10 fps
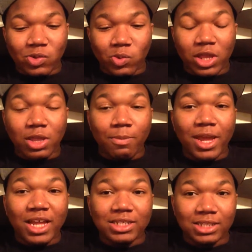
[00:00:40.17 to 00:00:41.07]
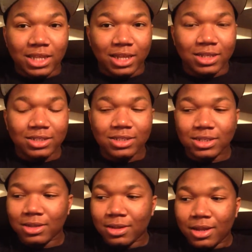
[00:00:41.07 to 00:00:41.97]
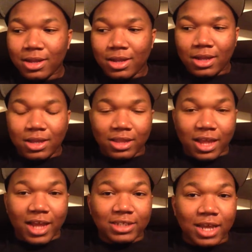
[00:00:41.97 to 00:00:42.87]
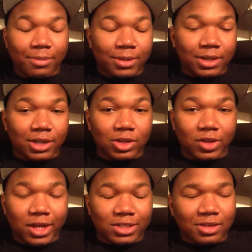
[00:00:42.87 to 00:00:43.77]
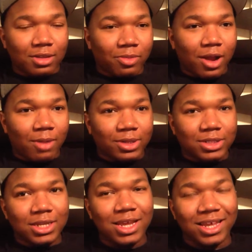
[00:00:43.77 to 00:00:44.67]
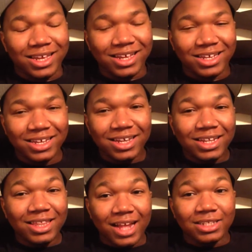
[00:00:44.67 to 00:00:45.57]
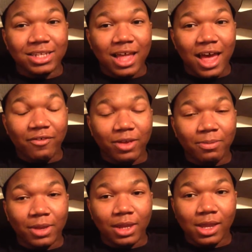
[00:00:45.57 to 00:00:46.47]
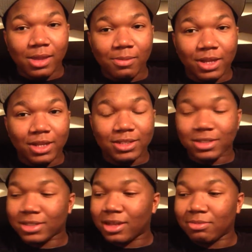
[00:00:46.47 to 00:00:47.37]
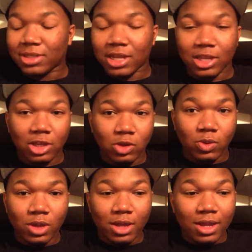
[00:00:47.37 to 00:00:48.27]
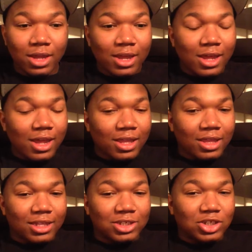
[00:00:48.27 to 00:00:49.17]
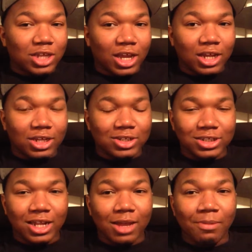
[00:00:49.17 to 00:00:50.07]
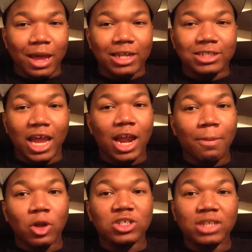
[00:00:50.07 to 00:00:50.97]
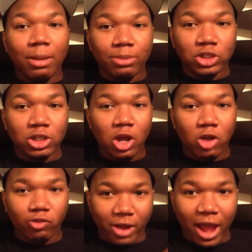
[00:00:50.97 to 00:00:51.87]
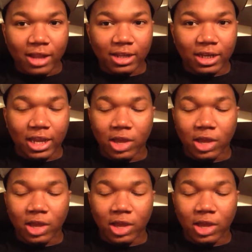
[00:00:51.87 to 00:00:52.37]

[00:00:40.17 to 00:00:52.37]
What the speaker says: One of the biggest things that has happened, and you guys have to promise not to laugh at me because I'm telling you, this changed like my entire perception on reality.